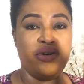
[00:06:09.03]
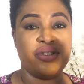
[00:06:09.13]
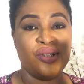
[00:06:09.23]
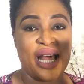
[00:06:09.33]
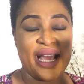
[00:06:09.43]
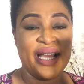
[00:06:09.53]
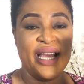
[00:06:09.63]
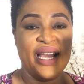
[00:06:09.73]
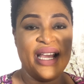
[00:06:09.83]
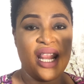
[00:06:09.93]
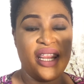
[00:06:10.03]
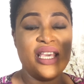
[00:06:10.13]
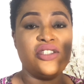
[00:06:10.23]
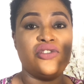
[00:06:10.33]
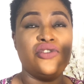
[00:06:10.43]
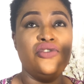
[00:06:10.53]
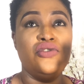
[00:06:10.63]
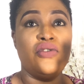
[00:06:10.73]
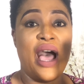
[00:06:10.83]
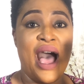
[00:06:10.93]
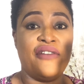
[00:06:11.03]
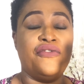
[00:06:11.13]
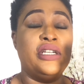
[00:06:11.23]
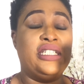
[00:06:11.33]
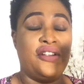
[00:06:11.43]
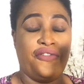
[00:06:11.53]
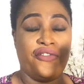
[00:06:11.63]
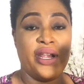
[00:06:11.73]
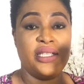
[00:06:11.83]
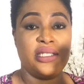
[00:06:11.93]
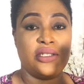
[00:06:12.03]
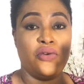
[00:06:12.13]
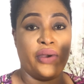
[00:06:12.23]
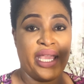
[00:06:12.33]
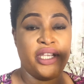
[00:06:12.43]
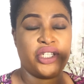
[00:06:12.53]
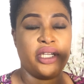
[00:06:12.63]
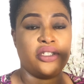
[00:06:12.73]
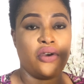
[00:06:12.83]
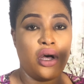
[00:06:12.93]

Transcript: So like, these two are for different occasions.